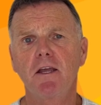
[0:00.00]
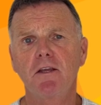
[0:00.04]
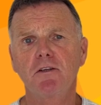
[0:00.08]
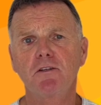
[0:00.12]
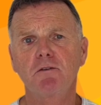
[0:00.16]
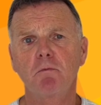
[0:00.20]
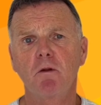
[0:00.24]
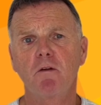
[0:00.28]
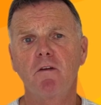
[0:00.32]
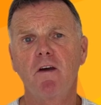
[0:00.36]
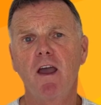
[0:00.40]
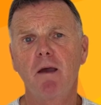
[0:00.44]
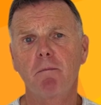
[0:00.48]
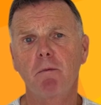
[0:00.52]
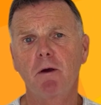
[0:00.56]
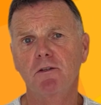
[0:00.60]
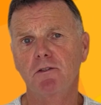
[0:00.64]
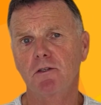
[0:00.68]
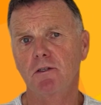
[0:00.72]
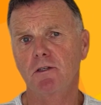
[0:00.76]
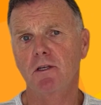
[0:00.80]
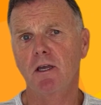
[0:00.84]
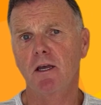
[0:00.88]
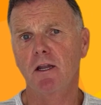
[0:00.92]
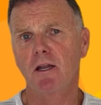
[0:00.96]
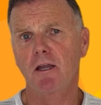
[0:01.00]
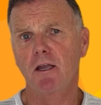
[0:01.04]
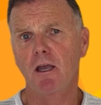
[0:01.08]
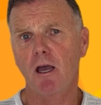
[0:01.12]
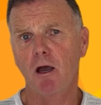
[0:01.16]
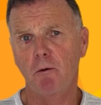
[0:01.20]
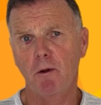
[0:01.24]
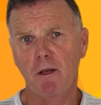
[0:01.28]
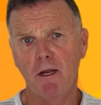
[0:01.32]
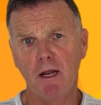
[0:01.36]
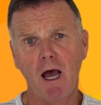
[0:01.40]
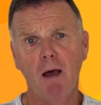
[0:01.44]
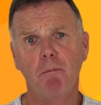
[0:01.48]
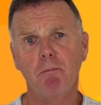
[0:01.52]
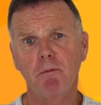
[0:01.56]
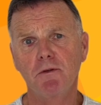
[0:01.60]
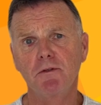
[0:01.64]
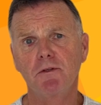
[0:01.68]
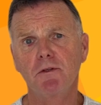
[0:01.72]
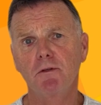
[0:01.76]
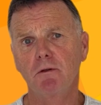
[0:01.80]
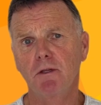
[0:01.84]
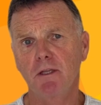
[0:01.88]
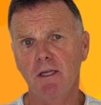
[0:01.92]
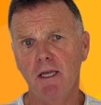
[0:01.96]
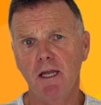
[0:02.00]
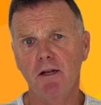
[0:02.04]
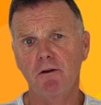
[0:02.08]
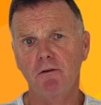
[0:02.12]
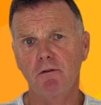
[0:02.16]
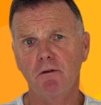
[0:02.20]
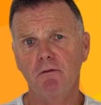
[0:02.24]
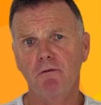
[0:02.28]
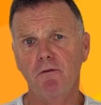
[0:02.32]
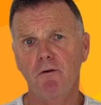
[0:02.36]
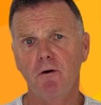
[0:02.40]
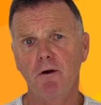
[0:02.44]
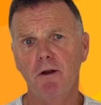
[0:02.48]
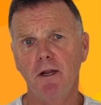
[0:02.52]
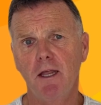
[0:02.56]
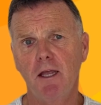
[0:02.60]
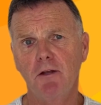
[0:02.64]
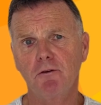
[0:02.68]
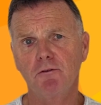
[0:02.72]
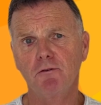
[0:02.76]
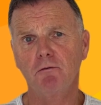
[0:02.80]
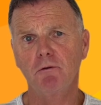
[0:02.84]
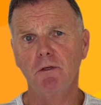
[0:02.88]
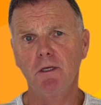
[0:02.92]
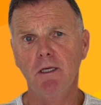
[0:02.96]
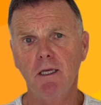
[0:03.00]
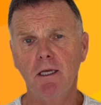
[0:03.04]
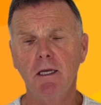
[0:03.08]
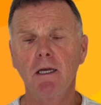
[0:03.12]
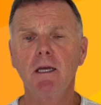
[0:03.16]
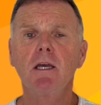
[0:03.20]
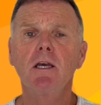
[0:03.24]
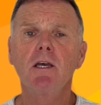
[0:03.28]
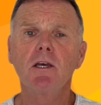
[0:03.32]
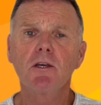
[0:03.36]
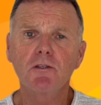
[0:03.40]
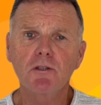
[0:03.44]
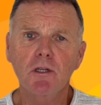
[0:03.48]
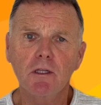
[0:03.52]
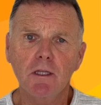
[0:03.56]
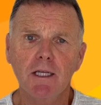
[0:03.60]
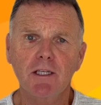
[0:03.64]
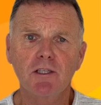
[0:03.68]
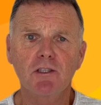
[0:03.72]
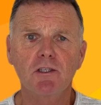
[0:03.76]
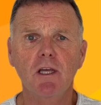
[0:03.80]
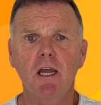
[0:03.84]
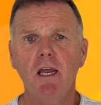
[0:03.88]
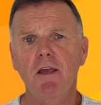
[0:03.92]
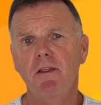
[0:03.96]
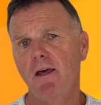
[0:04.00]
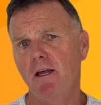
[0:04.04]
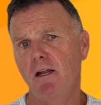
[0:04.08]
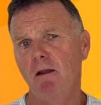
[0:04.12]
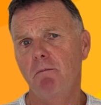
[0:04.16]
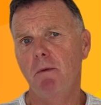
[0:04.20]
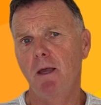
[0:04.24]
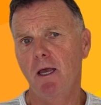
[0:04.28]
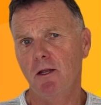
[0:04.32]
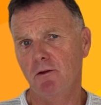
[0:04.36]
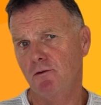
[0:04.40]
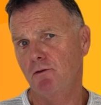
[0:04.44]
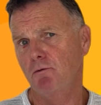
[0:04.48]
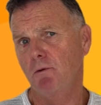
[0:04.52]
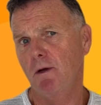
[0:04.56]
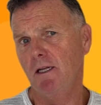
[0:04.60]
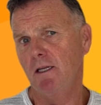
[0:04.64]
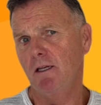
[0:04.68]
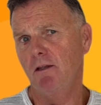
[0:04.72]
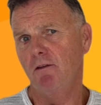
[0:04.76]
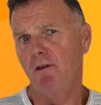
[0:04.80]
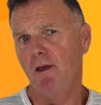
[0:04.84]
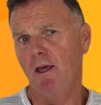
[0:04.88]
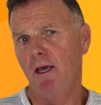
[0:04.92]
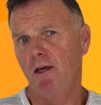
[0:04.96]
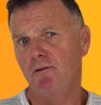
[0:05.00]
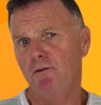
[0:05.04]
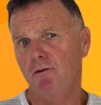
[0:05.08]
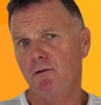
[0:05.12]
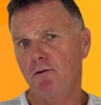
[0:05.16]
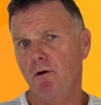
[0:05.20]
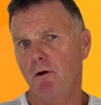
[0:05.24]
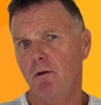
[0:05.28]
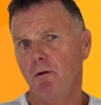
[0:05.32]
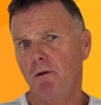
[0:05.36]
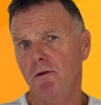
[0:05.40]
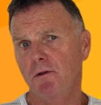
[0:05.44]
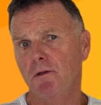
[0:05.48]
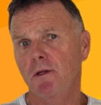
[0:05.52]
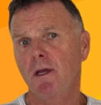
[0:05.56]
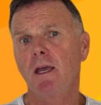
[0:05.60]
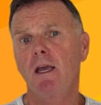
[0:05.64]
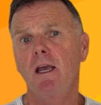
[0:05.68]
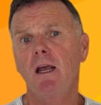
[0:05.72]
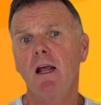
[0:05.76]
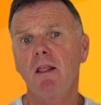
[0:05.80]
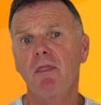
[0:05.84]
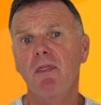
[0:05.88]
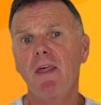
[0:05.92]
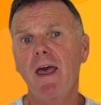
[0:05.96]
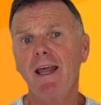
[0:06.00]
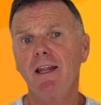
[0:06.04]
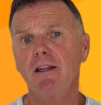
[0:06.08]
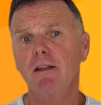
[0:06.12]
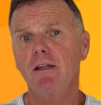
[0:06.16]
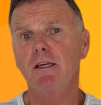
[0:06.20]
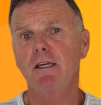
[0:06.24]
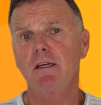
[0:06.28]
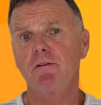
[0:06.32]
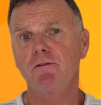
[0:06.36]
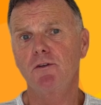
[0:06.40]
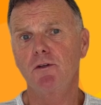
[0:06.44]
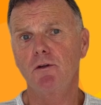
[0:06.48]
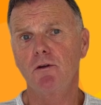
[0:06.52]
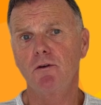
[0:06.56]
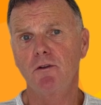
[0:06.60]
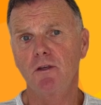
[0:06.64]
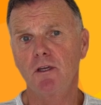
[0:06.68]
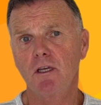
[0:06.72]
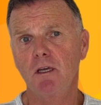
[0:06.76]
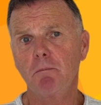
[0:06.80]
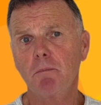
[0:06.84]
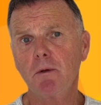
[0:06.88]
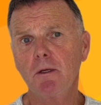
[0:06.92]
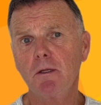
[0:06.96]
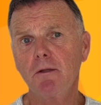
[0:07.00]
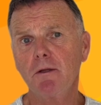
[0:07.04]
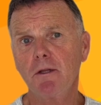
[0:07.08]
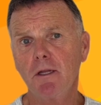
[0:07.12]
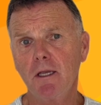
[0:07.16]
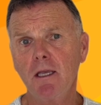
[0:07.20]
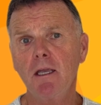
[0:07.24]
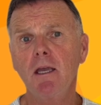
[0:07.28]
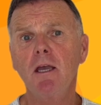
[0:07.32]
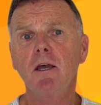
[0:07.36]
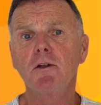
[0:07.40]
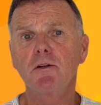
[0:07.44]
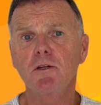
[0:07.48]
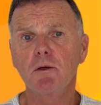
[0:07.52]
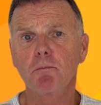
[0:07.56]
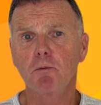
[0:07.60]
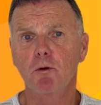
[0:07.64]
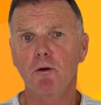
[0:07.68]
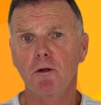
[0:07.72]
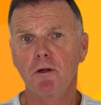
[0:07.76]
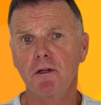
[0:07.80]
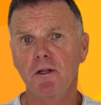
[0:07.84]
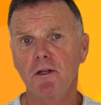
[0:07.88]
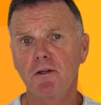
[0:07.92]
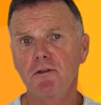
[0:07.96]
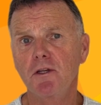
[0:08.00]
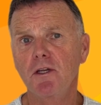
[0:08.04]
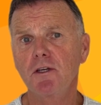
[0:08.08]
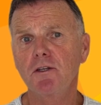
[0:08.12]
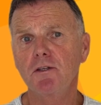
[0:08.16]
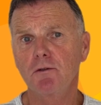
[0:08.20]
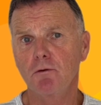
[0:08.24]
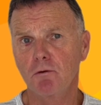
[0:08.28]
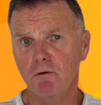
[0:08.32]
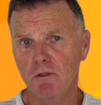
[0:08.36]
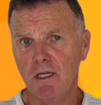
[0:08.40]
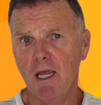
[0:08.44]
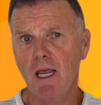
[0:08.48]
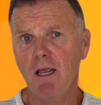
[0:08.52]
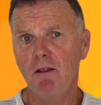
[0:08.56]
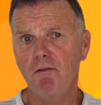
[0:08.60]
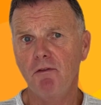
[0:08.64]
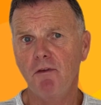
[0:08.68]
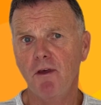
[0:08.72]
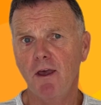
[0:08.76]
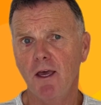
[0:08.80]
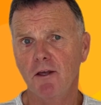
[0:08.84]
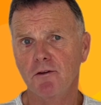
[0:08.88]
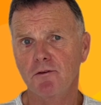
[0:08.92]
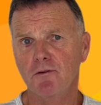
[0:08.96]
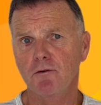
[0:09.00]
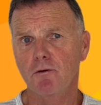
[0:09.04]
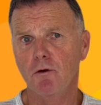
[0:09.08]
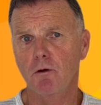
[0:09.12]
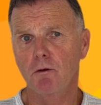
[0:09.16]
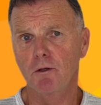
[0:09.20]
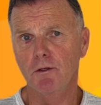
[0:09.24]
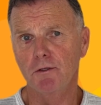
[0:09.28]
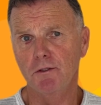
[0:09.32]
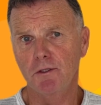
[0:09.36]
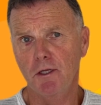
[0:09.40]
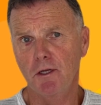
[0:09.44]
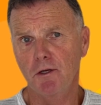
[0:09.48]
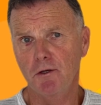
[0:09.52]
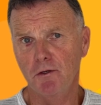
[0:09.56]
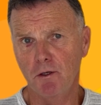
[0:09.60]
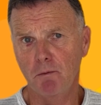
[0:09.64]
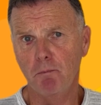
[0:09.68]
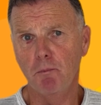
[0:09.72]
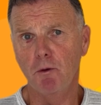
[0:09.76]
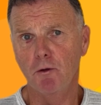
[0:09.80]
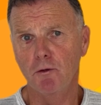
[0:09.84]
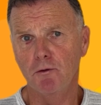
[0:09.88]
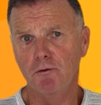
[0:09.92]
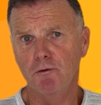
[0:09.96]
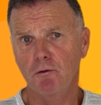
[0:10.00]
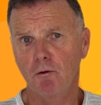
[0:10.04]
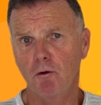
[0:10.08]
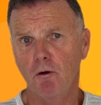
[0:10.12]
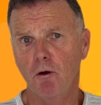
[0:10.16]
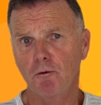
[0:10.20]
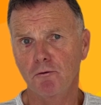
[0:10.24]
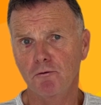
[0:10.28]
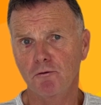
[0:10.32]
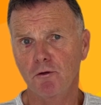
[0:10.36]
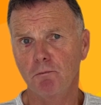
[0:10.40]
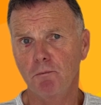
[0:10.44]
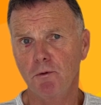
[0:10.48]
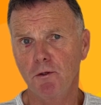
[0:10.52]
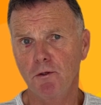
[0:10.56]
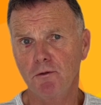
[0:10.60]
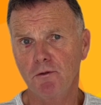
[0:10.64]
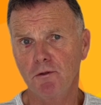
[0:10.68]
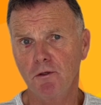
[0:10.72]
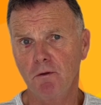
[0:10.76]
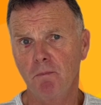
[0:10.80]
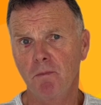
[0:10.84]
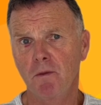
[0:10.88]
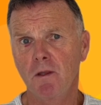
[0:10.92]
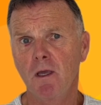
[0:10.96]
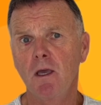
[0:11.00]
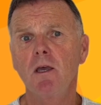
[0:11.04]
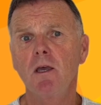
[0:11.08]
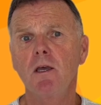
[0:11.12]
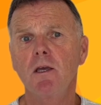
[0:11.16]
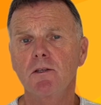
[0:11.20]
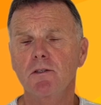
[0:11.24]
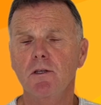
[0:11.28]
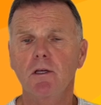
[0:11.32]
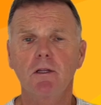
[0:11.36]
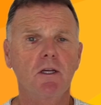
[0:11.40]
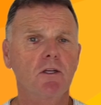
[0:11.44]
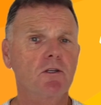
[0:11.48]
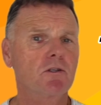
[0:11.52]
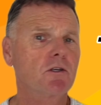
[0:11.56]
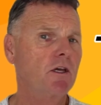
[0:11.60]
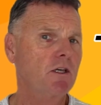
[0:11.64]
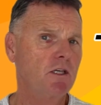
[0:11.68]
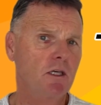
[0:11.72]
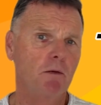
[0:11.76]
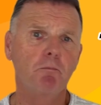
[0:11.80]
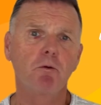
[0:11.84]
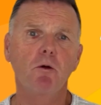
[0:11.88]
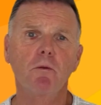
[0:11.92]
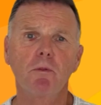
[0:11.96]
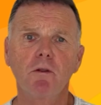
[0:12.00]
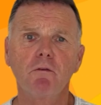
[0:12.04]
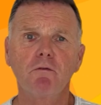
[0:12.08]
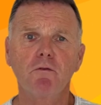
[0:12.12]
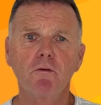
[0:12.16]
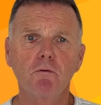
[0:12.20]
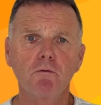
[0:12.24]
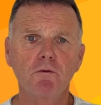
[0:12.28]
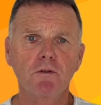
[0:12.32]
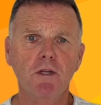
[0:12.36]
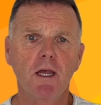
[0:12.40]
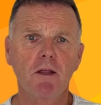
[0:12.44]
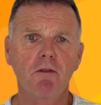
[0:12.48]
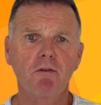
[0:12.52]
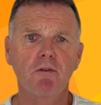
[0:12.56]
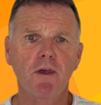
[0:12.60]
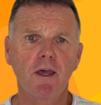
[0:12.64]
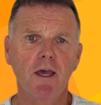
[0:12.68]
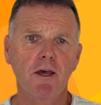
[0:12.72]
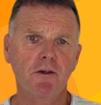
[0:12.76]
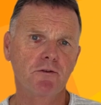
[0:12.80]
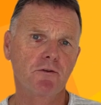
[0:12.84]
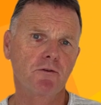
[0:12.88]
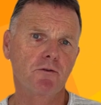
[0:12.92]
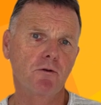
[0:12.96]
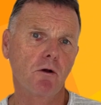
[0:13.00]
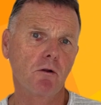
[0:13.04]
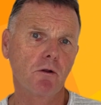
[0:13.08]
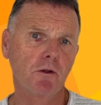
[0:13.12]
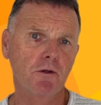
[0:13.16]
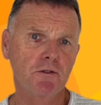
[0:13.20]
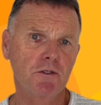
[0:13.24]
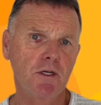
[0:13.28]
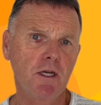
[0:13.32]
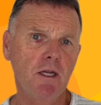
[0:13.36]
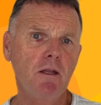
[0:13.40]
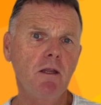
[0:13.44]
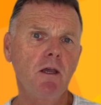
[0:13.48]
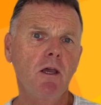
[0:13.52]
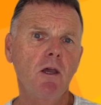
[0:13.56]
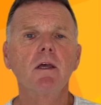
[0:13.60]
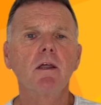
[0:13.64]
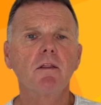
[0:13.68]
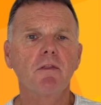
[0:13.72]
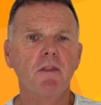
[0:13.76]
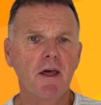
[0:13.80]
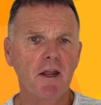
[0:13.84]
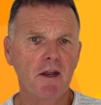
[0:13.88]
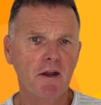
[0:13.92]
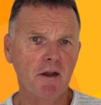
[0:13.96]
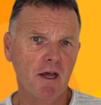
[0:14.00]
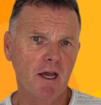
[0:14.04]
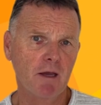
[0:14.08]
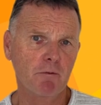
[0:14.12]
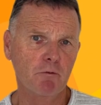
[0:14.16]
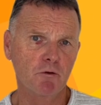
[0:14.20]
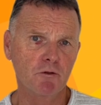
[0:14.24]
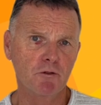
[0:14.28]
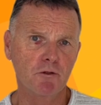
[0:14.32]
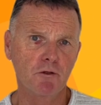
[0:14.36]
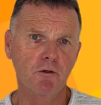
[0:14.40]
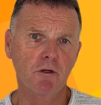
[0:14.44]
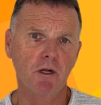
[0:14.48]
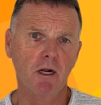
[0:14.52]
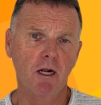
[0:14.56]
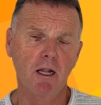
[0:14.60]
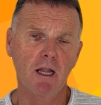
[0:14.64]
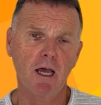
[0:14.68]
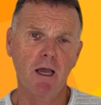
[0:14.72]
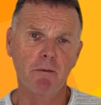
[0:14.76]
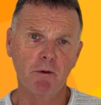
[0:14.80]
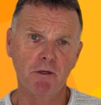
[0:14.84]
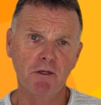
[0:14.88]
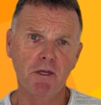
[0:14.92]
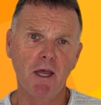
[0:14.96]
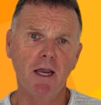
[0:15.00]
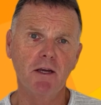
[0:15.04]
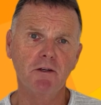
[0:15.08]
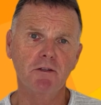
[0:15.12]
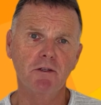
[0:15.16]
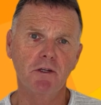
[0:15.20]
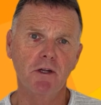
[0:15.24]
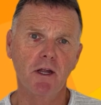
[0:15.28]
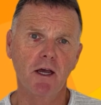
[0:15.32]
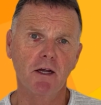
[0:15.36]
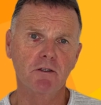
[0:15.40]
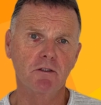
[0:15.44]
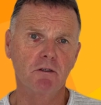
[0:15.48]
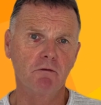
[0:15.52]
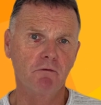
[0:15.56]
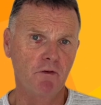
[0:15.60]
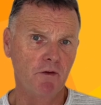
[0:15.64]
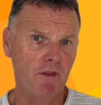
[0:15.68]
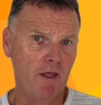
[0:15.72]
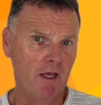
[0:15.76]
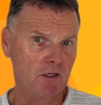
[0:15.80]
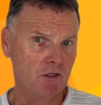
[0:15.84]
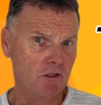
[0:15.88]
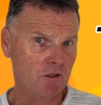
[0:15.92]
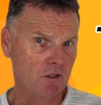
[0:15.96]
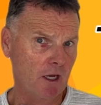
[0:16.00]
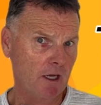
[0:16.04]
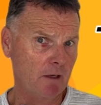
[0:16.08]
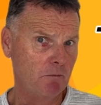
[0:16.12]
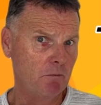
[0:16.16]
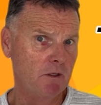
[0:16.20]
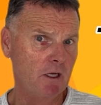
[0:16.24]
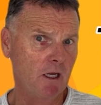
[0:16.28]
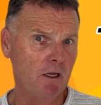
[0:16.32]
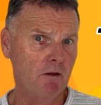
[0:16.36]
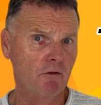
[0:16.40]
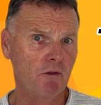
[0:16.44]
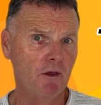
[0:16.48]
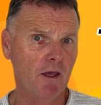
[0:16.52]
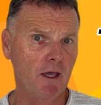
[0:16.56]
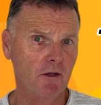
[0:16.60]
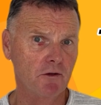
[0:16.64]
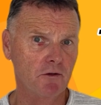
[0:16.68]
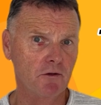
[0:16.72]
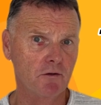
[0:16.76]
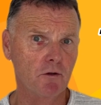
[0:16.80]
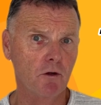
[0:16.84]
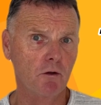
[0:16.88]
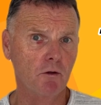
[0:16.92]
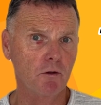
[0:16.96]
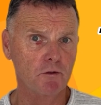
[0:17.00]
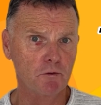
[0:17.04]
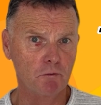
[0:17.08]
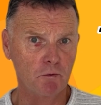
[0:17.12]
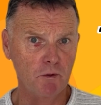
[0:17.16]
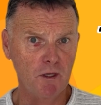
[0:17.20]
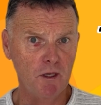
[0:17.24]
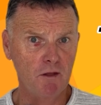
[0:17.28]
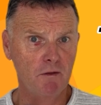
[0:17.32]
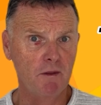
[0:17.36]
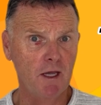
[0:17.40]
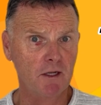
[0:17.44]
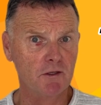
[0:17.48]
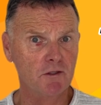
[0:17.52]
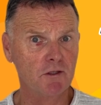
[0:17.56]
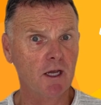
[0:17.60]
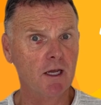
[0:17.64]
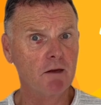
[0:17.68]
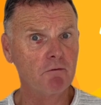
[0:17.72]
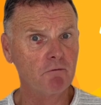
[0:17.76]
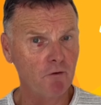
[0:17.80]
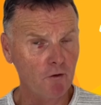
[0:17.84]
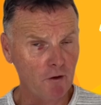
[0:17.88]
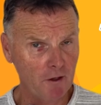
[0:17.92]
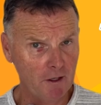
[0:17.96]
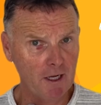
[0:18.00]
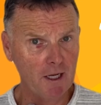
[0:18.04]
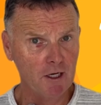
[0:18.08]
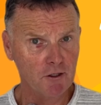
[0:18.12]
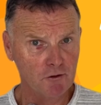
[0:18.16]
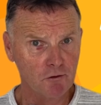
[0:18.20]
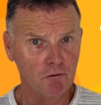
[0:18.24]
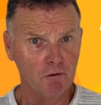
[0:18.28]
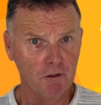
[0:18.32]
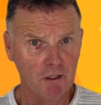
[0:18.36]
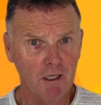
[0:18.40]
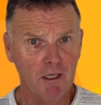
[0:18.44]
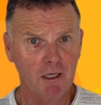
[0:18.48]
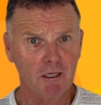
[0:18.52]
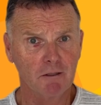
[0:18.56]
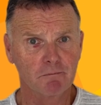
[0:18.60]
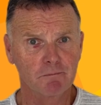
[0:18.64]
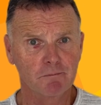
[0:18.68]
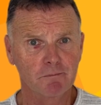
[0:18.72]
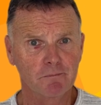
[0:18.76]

estimate of how much is going to go in up until the end of the financial year. So let's say that amounts to $20,000. That leaves you the ability to put an additional $10,000 in as a personal contribution. So let's say you put the full $10,000 in. That enables you to claim a tax deduction for that same $10,000 within that same financial year.